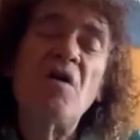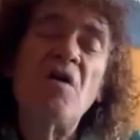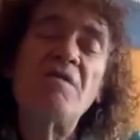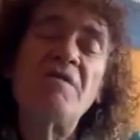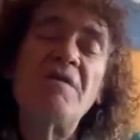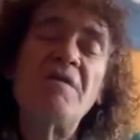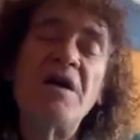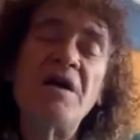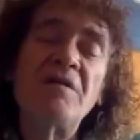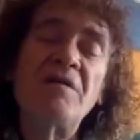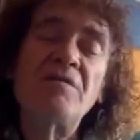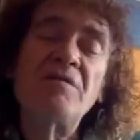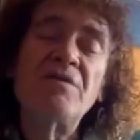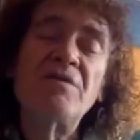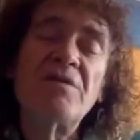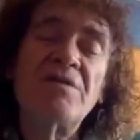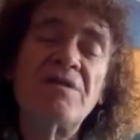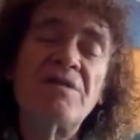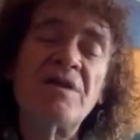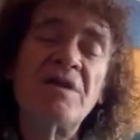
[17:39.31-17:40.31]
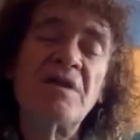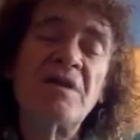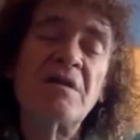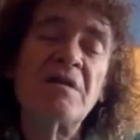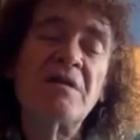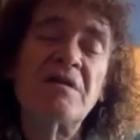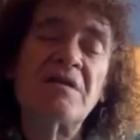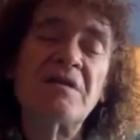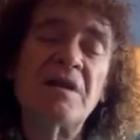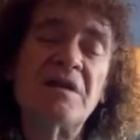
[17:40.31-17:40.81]
of
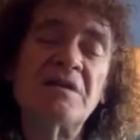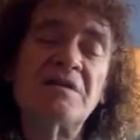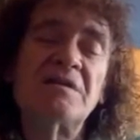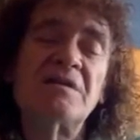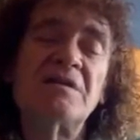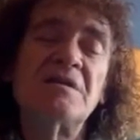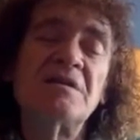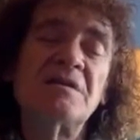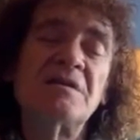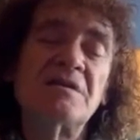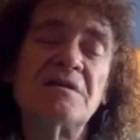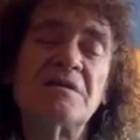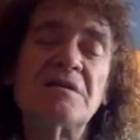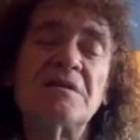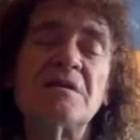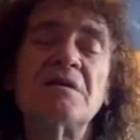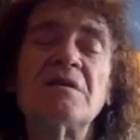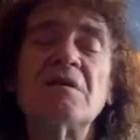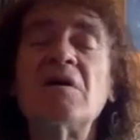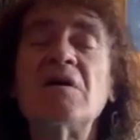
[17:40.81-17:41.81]
everything that is